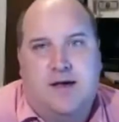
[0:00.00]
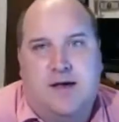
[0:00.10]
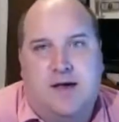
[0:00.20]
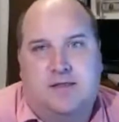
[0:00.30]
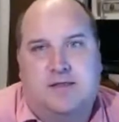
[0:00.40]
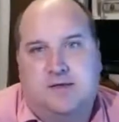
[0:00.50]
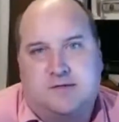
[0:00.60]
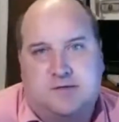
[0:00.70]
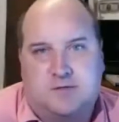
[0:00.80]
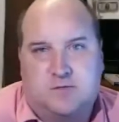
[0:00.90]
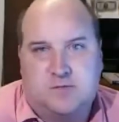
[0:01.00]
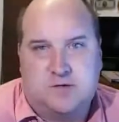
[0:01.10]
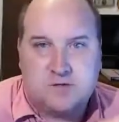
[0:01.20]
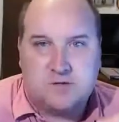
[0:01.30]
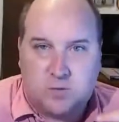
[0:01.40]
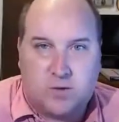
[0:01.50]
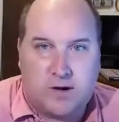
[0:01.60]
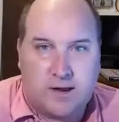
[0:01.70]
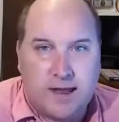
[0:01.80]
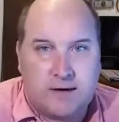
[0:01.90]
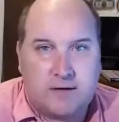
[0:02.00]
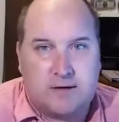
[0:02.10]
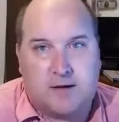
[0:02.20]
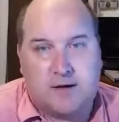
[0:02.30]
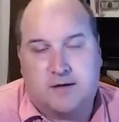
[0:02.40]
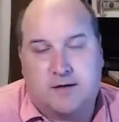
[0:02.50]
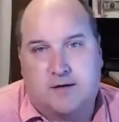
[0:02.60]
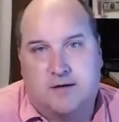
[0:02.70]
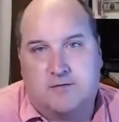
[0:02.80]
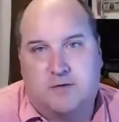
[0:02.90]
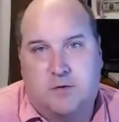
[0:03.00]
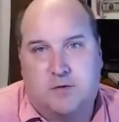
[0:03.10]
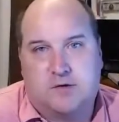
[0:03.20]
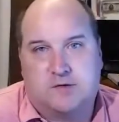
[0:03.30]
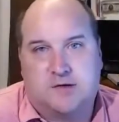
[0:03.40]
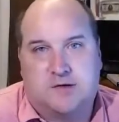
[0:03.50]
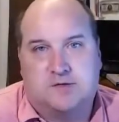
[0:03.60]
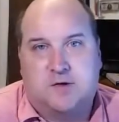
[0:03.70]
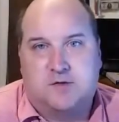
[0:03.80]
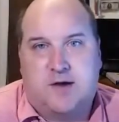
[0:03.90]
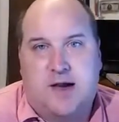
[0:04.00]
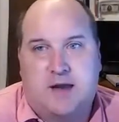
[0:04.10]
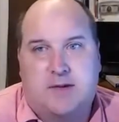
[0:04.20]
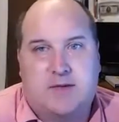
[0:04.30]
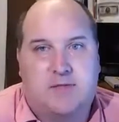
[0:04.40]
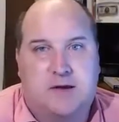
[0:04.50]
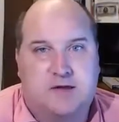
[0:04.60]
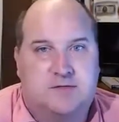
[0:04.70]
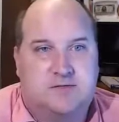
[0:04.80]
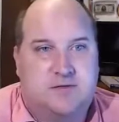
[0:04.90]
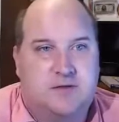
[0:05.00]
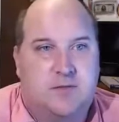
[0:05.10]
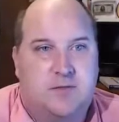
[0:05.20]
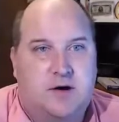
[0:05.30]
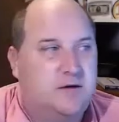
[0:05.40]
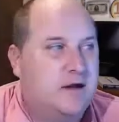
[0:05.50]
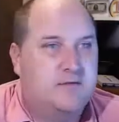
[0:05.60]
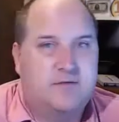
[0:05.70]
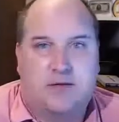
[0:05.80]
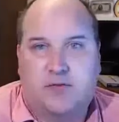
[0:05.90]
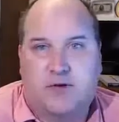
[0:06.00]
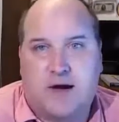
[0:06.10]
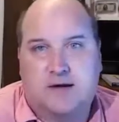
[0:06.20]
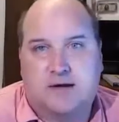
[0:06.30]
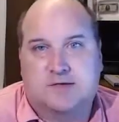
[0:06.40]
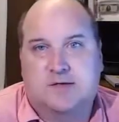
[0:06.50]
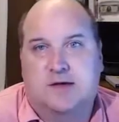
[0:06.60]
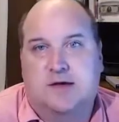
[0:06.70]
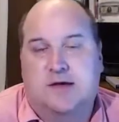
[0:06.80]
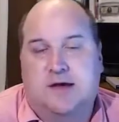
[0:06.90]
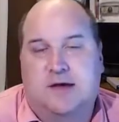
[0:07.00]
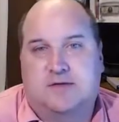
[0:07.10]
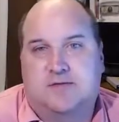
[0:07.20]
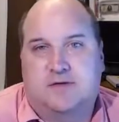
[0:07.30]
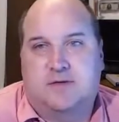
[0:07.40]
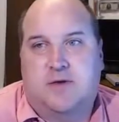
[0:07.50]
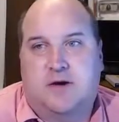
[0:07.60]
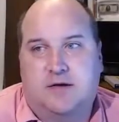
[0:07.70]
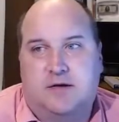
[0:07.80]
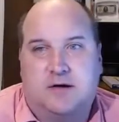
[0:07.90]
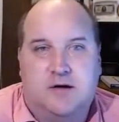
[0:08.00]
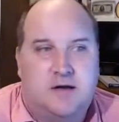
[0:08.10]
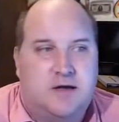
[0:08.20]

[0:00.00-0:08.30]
And this is just this is just one area of the course that shows you how to make money as an affiliate marketer, how to find products as an affiliate marketer.